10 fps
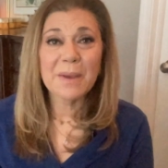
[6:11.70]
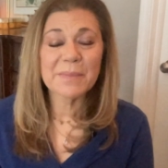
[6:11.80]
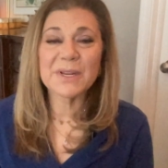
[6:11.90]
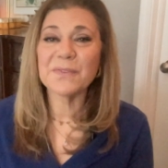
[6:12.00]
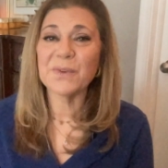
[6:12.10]

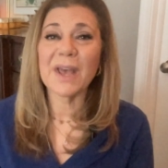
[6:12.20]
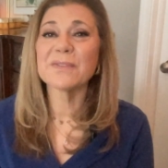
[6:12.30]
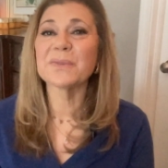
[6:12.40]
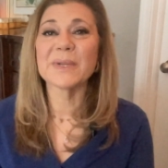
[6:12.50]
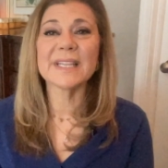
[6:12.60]
but if you have
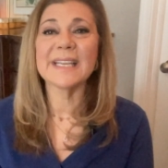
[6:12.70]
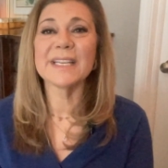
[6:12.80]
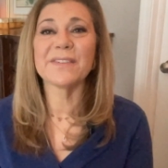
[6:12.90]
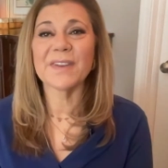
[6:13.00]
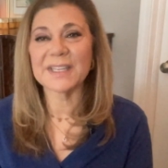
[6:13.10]
a really
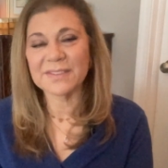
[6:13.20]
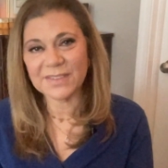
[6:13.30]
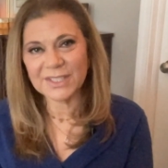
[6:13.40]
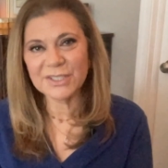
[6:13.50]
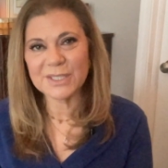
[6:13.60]
ineffective
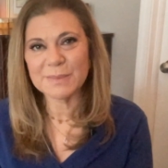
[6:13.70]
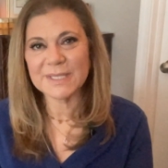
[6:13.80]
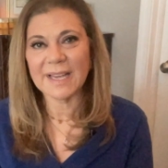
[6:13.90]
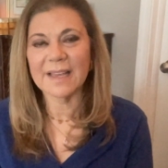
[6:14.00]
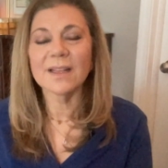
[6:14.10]
leadership
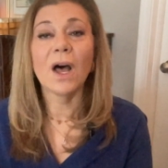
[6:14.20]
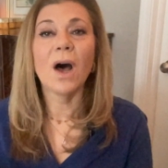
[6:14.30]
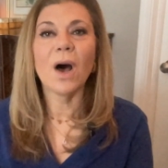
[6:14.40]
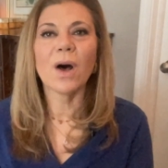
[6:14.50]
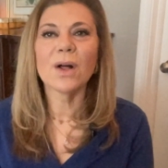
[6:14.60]
style,
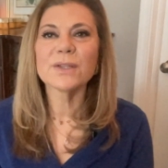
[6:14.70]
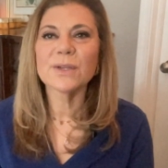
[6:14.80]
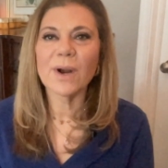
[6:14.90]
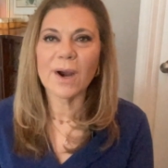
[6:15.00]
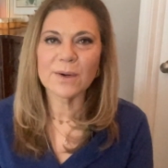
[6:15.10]
all
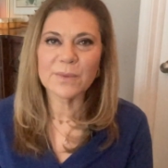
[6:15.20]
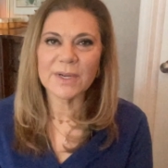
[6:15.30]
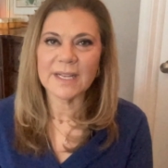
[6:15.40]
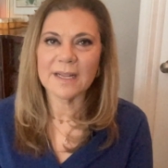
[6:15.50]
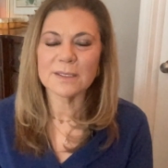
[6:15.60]
your hard
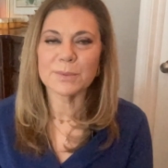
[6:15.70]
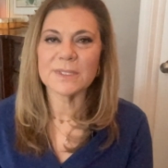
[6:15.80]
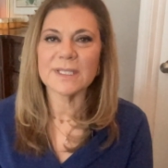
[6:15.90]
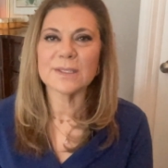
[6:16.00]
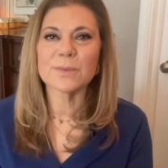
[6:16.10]
work and
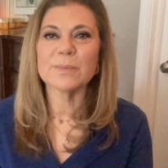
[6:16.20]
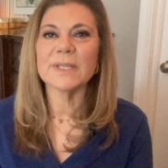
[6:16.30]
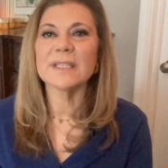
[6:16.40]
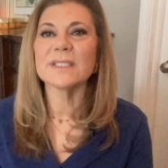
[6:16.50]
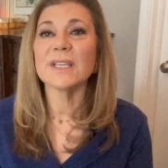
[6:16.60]
expertise will
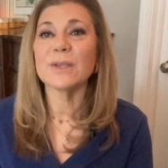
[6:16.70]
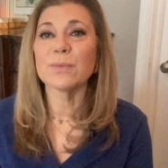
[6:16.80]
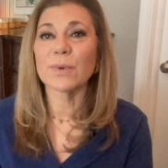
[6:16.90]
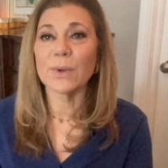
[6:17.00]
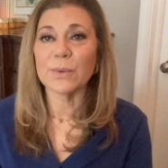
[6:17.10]
begin to
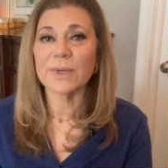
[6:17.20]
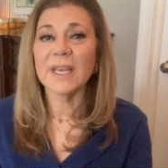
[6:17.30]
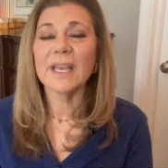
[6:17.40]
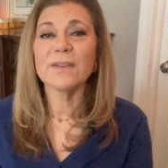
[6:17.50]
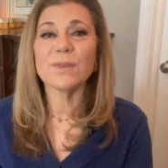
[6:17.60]
erode
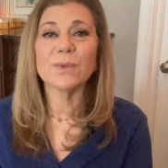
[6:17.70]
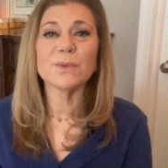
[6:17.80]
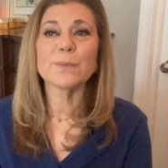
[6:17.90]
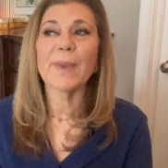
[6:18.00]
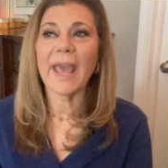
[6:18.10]
if you
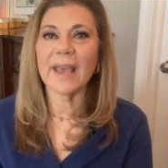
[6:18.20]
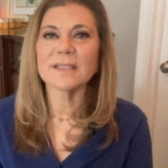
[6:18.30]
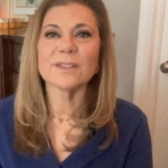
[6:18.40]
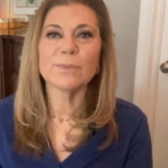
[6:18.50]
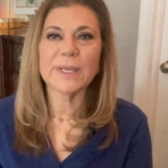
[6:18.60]
use
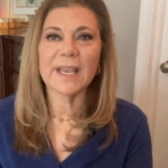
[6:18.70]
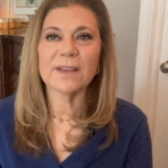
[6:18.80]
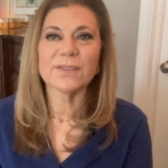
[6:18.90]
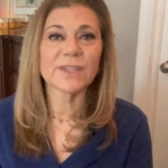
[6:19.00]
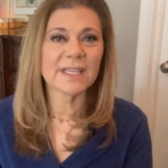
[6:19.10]
passive
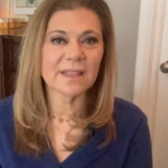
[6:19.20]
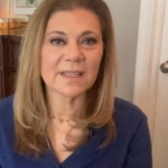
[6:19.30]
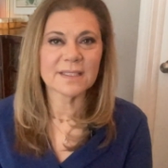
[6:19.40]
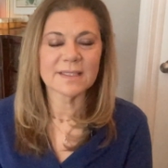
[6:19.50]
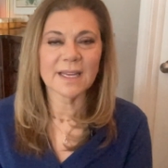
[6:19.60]
behavior to get
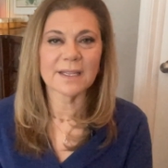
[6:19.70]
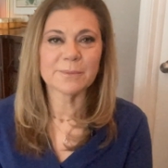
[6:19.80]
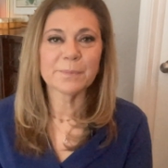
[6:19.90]
things done.